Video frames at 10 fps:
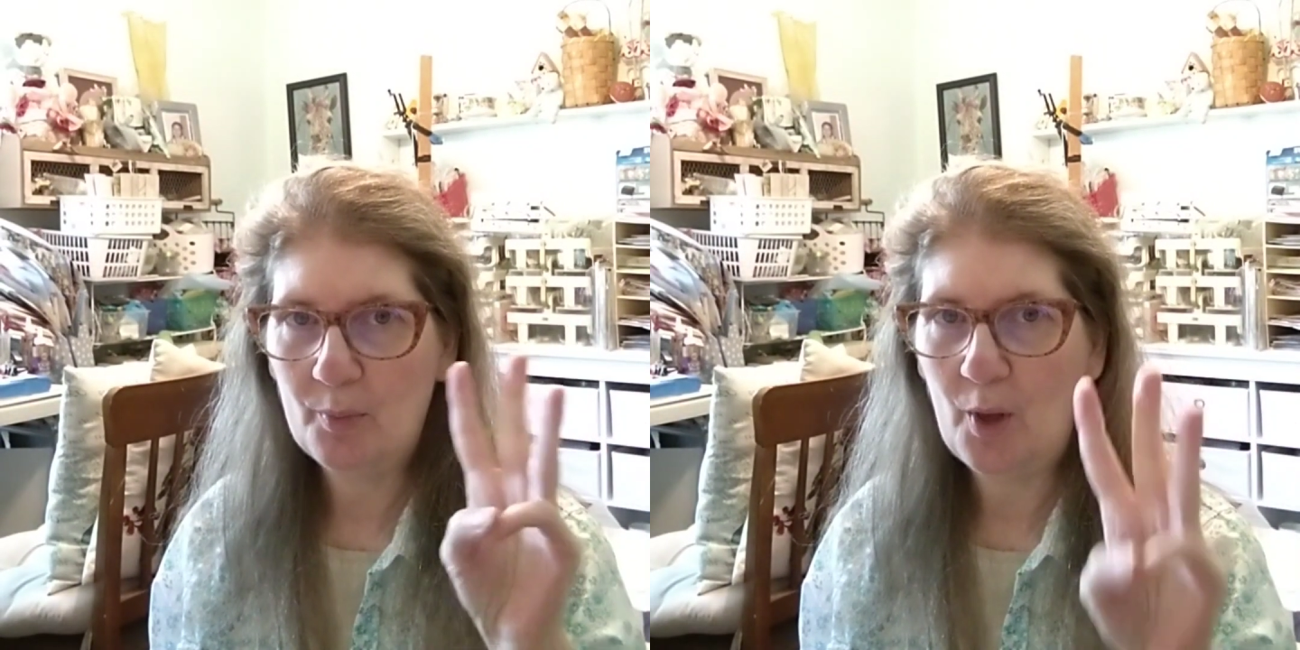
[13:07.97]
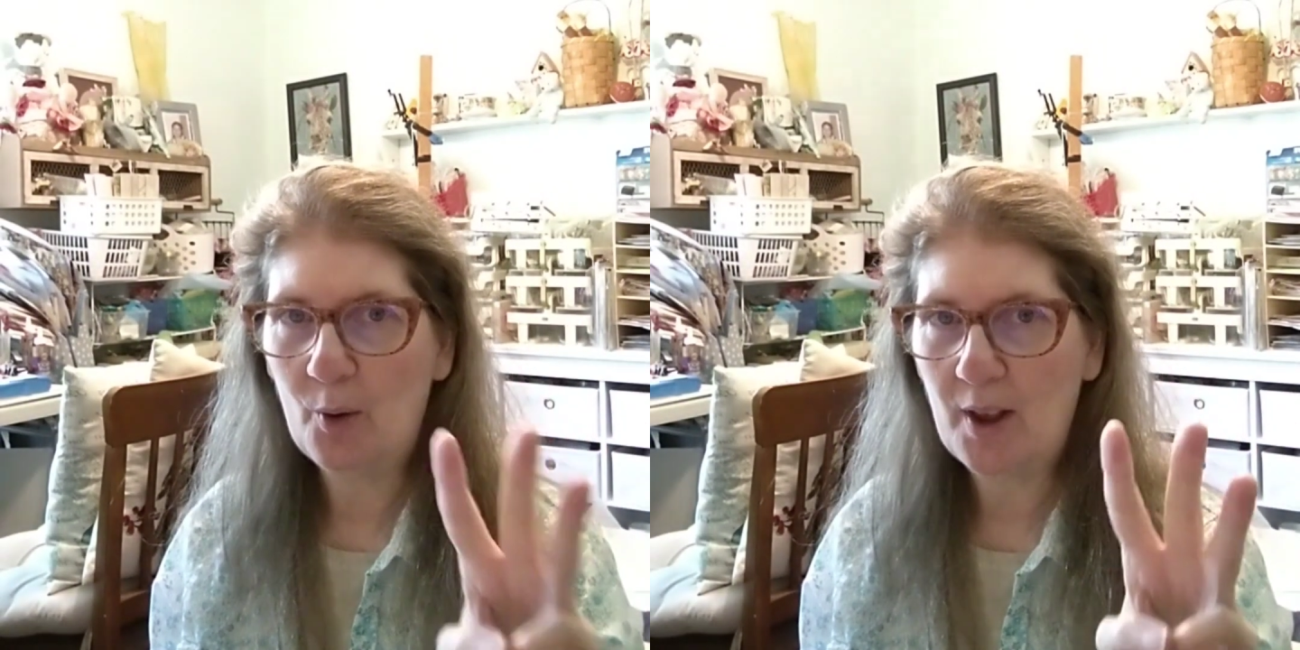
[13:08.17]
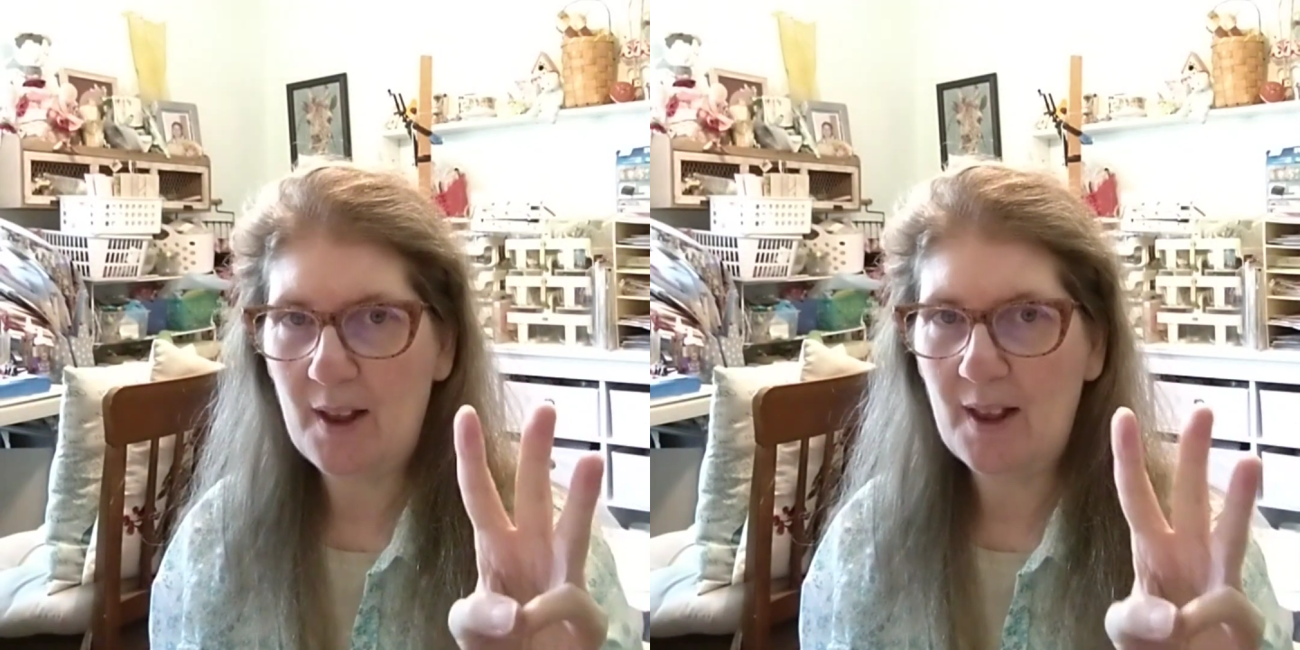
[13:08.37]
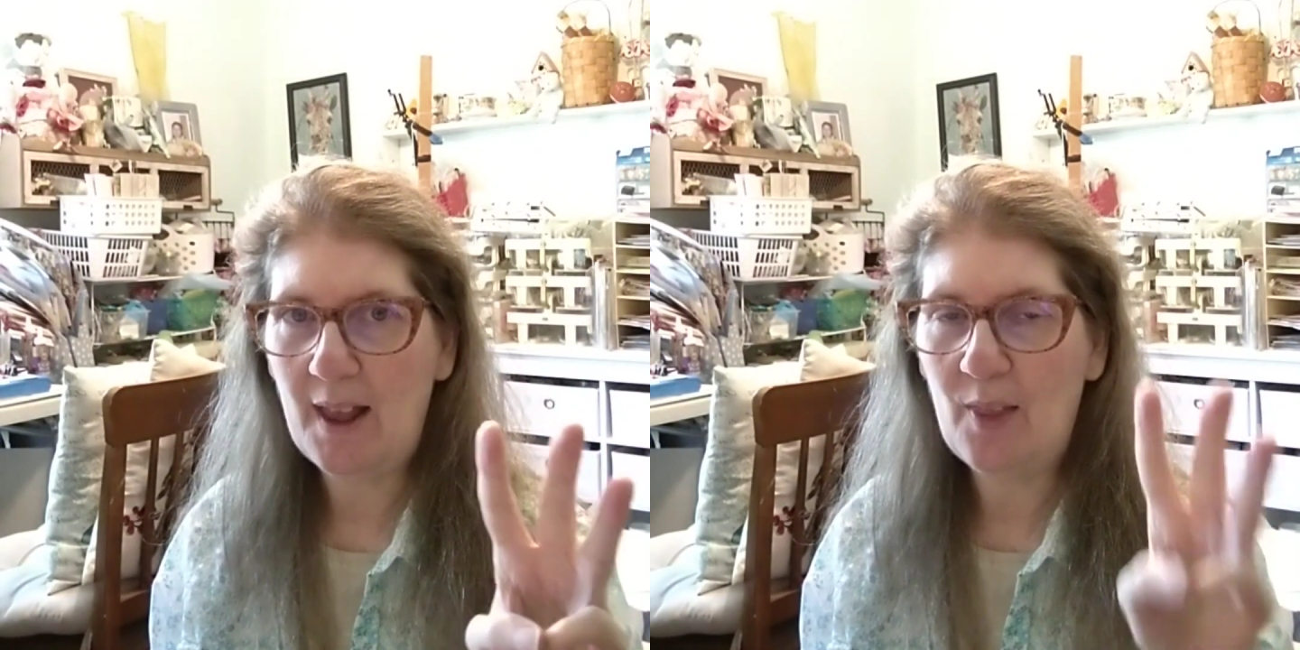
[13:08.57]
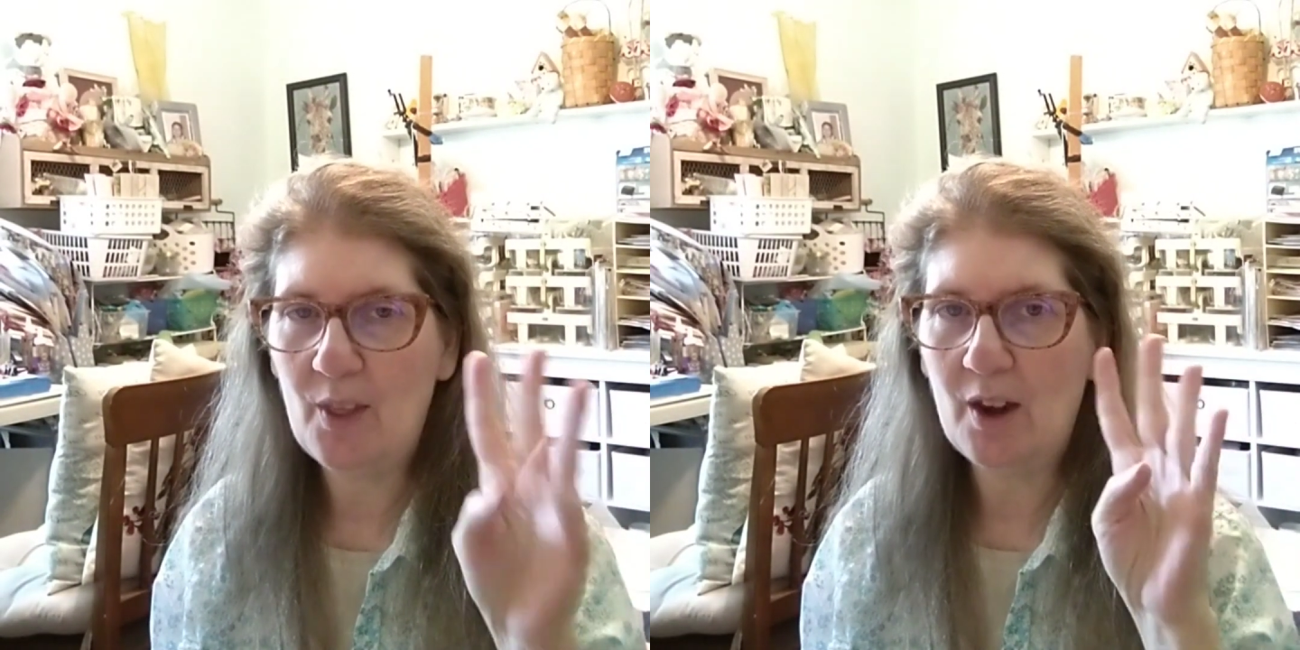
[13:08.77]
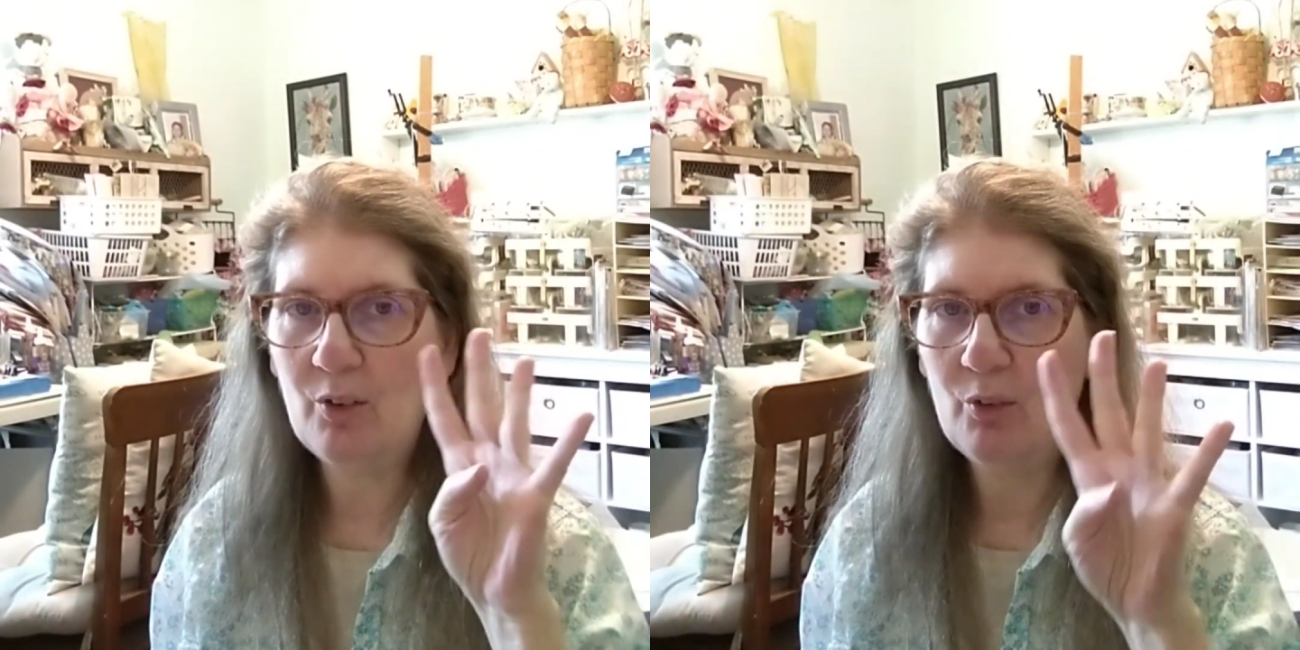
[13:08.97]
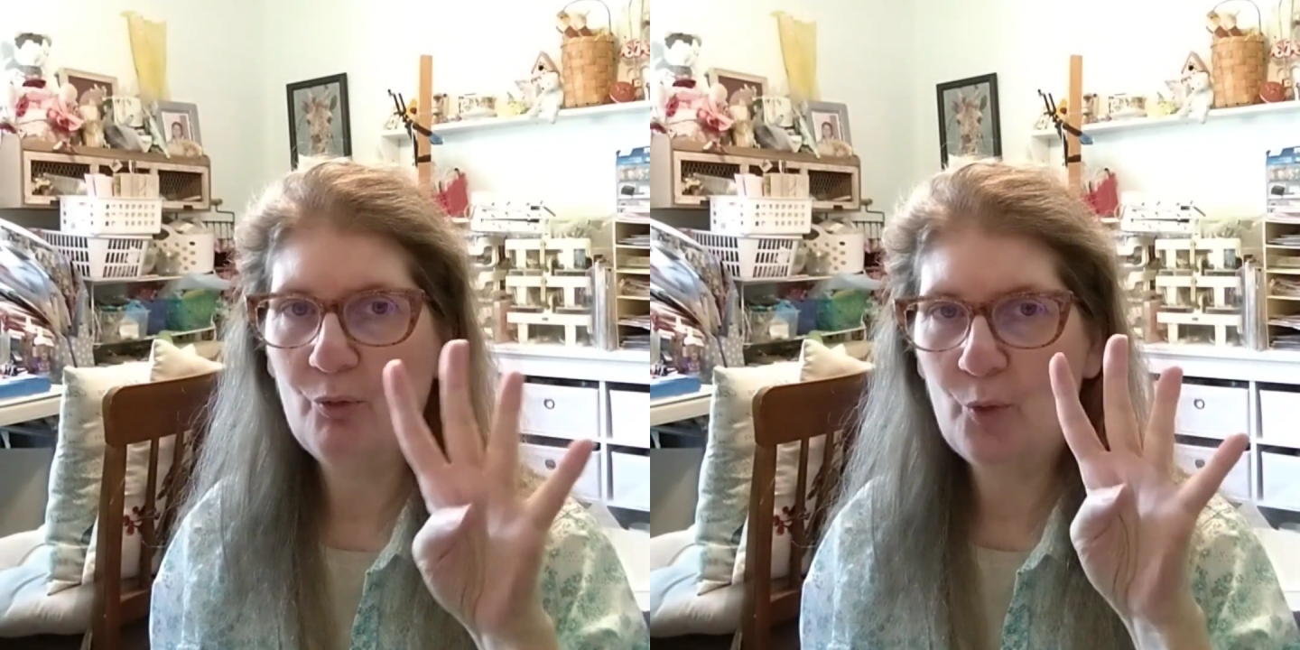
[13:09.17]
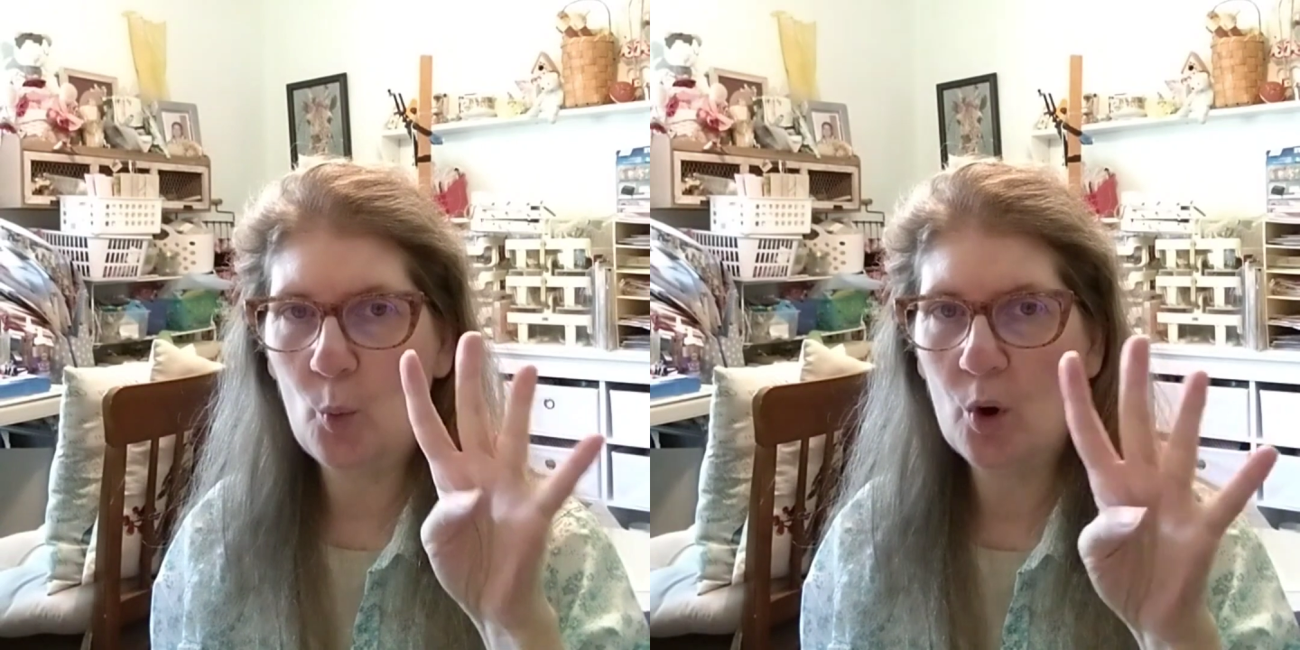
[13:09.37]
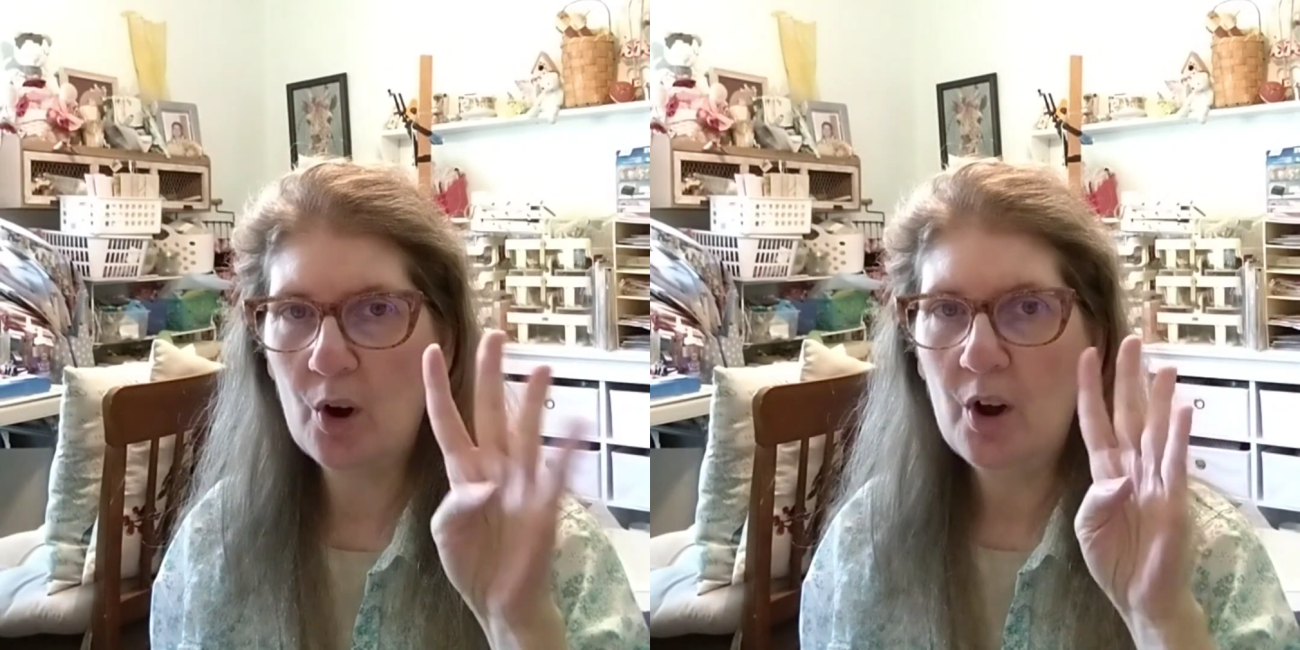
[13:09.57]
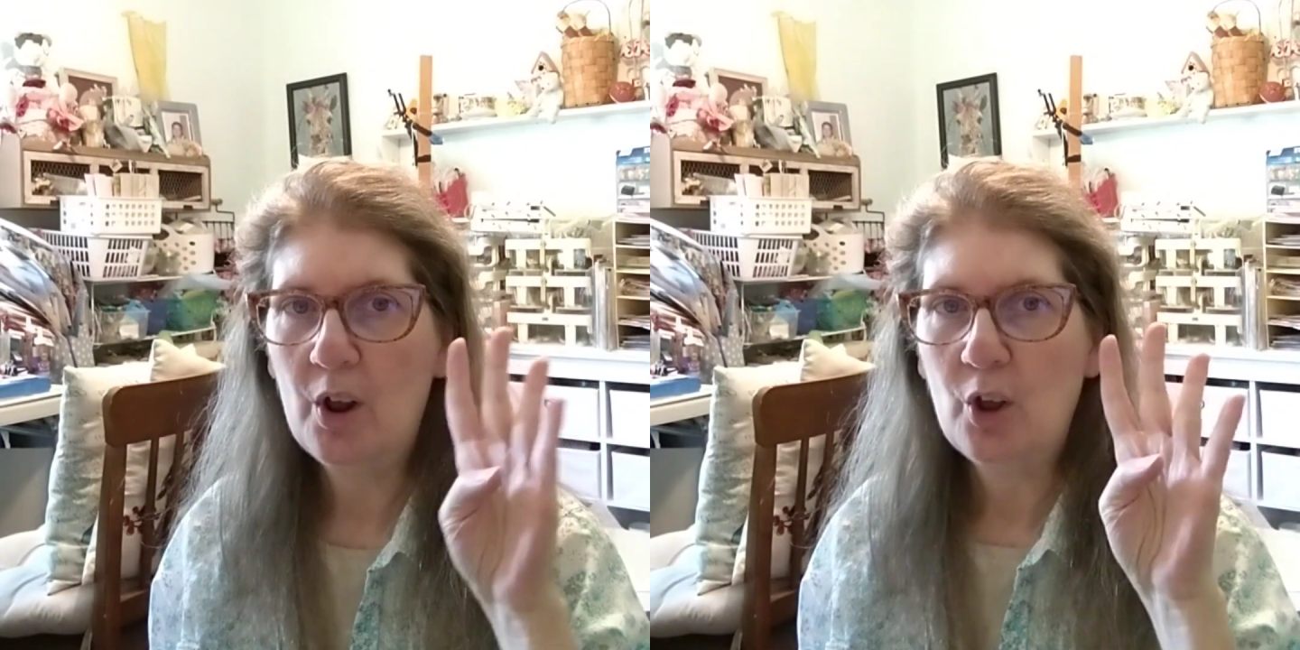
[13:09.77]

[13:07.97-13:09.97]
Okay, and then 4,